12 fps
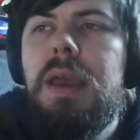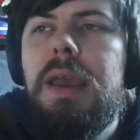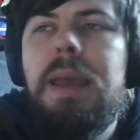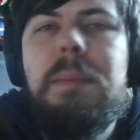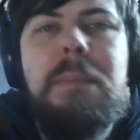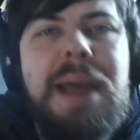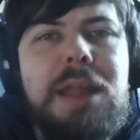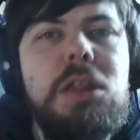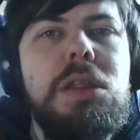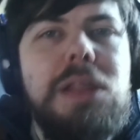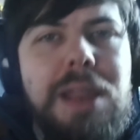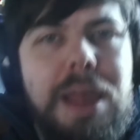It
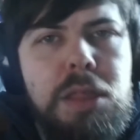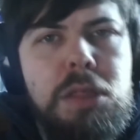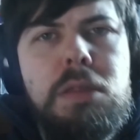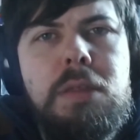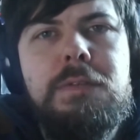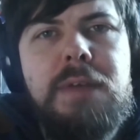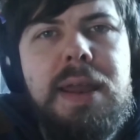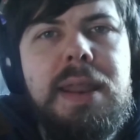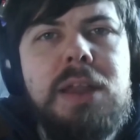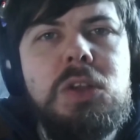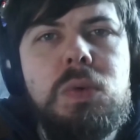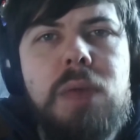matters less the
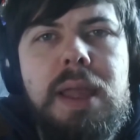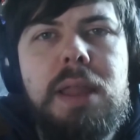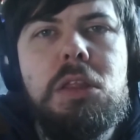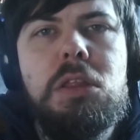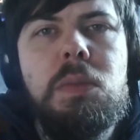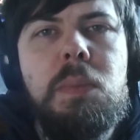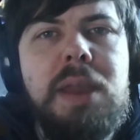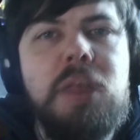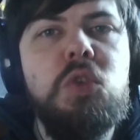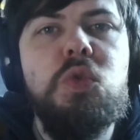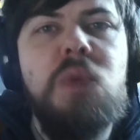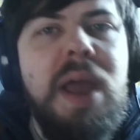financial gains made
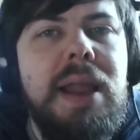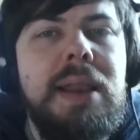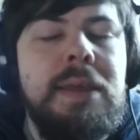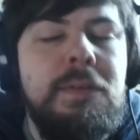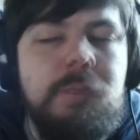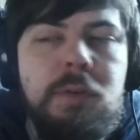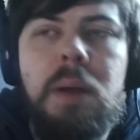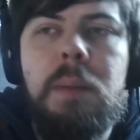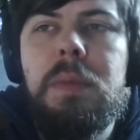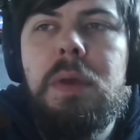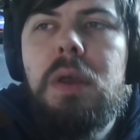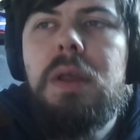directly
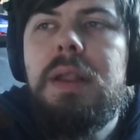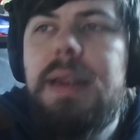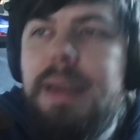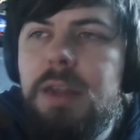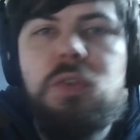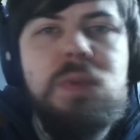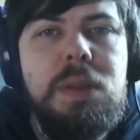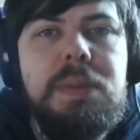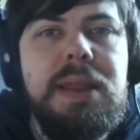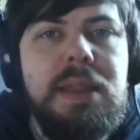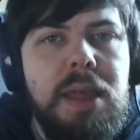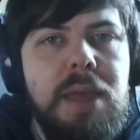from literally
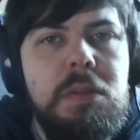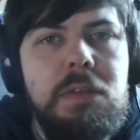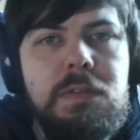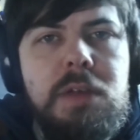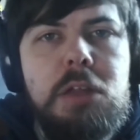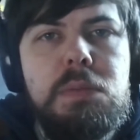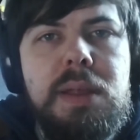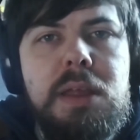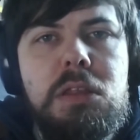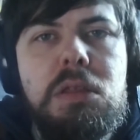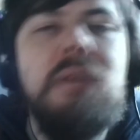playing the game in the first place.